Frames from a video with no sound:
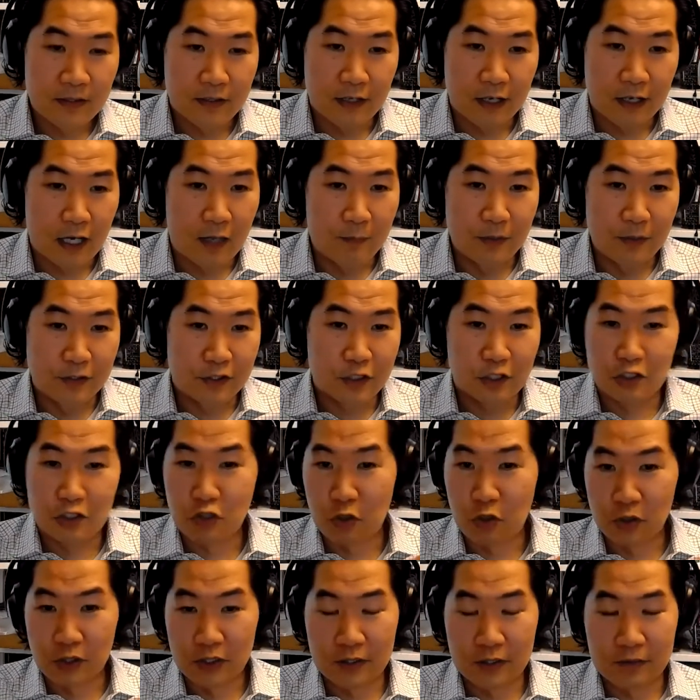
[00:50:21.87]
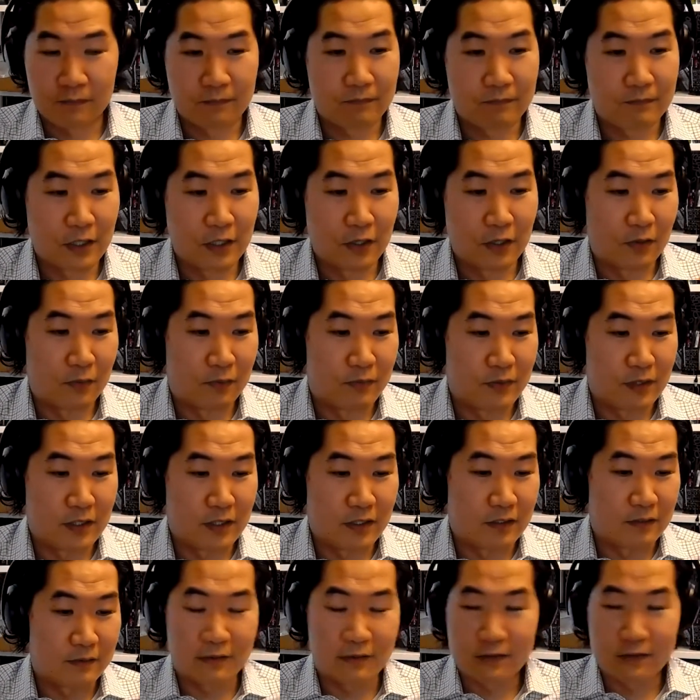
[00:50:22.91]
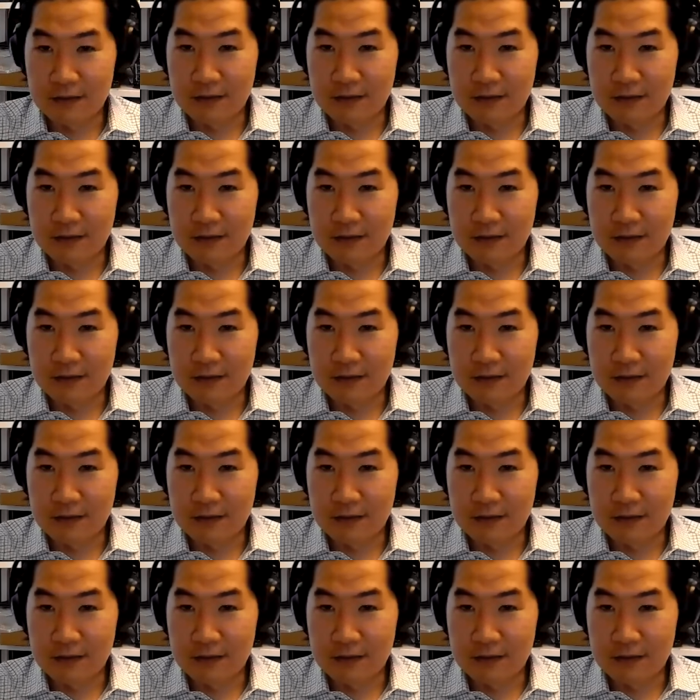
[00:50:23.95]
It's controlling, the